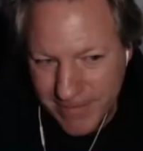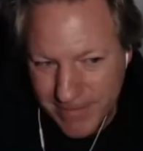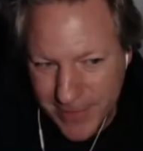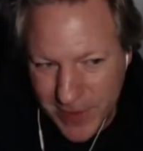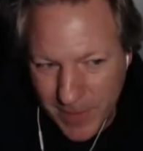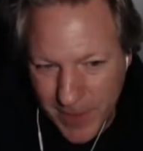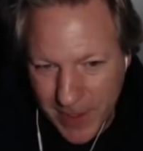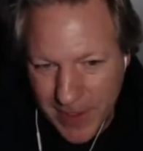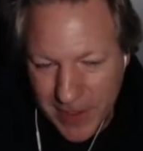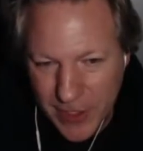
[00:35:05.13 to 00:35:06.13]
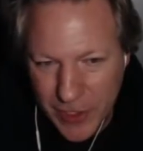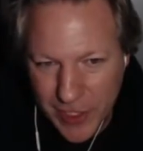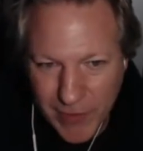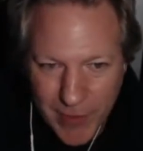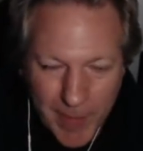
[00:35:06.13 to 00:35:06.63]
something that the
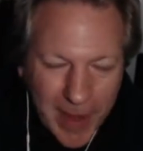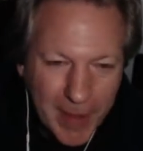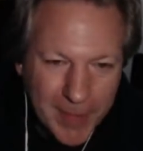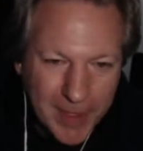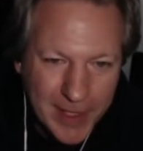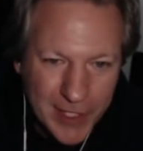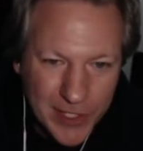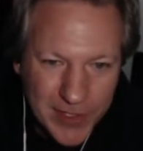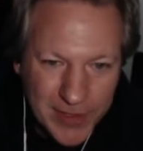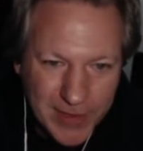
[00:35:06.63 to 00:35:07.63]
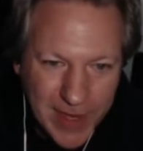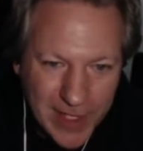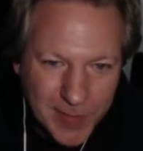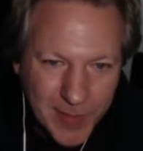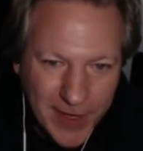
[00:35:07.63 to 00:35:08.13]
general population has
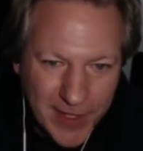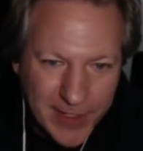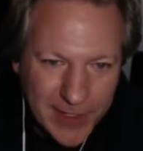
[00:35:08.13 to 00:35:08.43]
bought into.